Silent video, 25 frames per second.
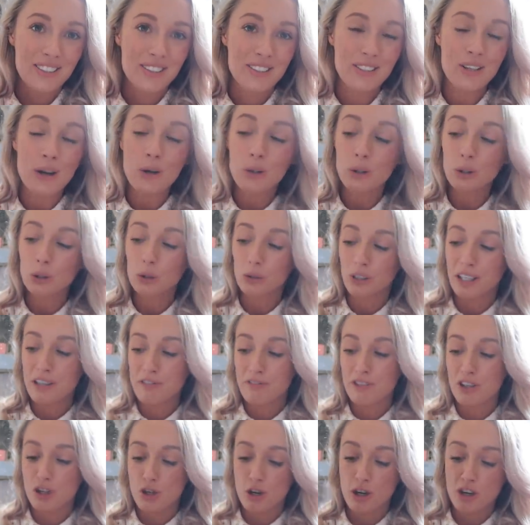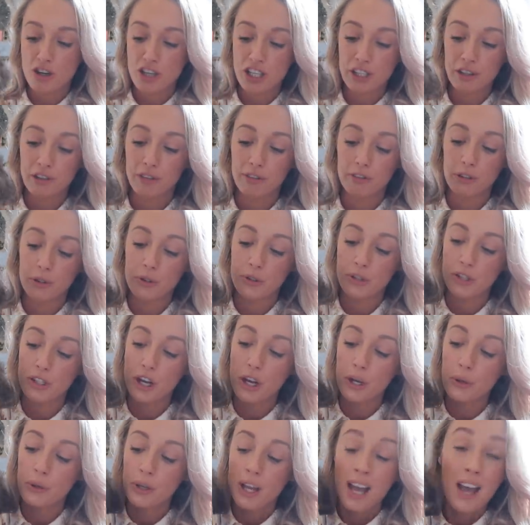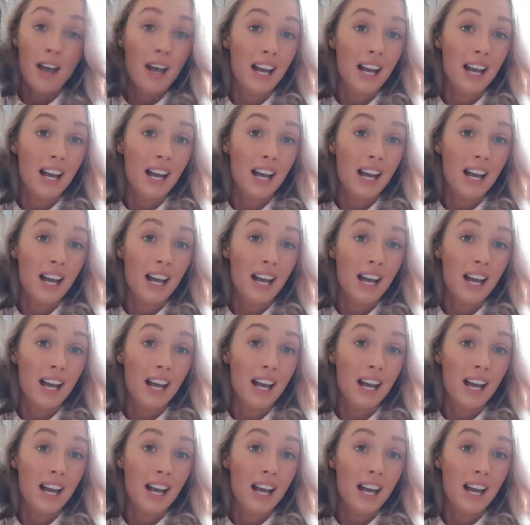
sole, great for trudging through snow.